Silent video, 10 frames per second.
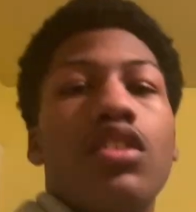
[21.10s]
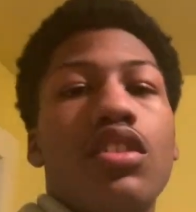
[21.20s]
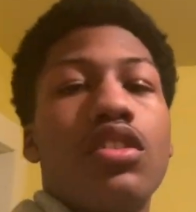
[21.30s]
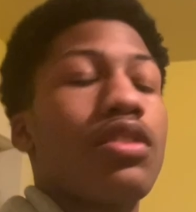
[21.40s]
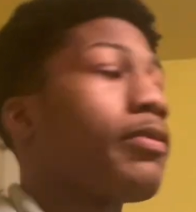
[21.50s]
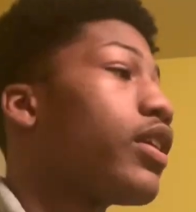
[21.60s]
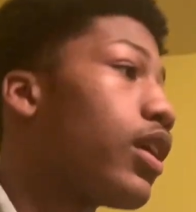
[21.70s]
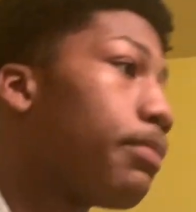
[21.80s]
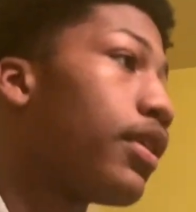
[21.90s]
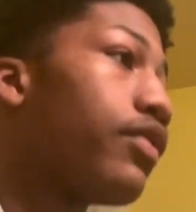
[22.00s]
Somebody gotta
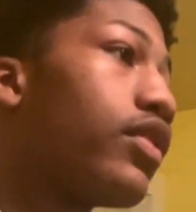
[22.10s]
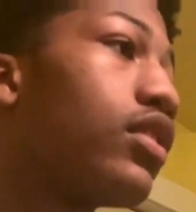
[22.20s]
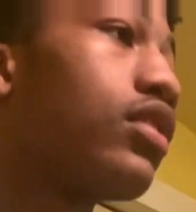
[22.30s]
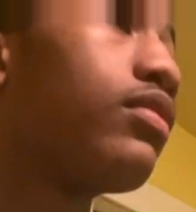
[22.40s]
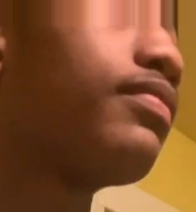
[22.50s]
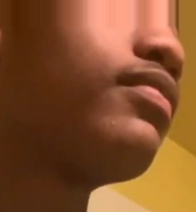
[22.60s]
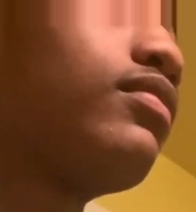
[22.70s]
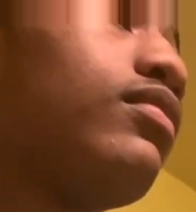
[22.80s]
pay for this.